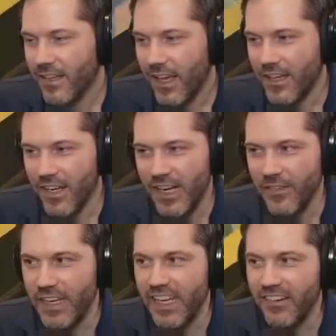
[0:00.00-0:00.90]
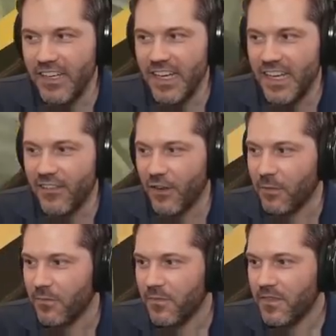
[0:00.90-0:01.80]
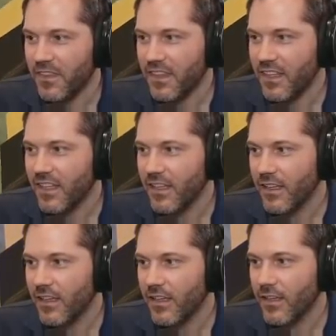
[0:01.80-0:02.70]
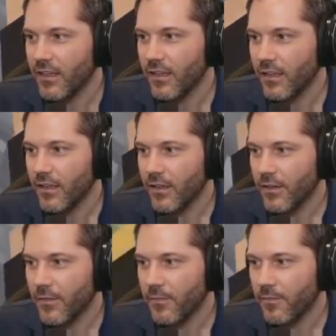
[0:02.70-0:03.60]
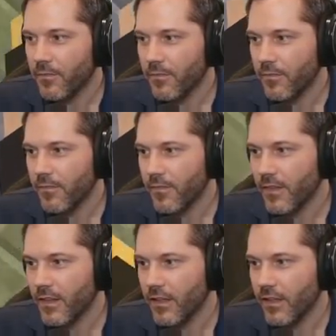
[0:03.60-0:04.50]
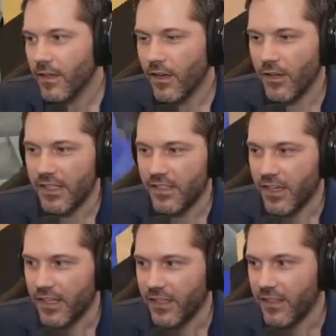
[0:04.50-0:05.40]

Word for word: and you're not even killing any of them. That's because you need to turn the thing on. Oh, that's right.